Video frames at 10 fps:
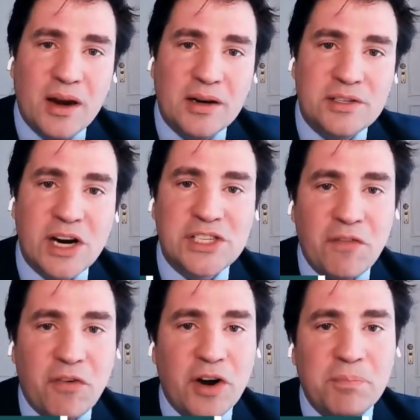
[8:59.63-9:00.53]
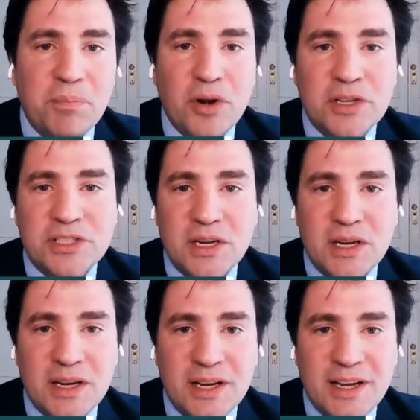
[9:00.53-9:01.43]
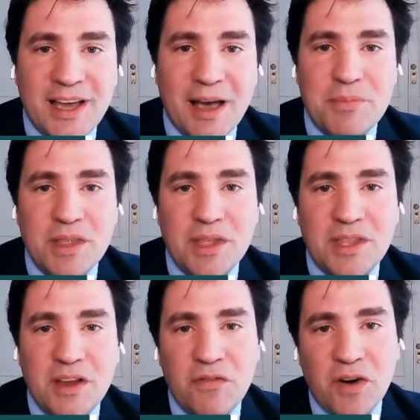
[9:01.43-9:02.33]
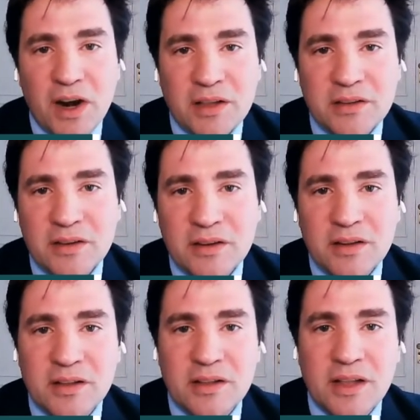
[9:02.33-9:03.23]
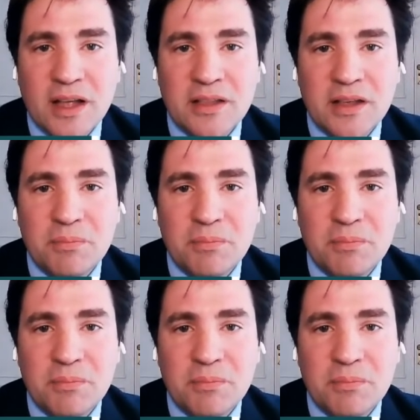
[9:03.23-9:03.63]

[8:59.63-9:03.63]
Russia foreign policy can be different than the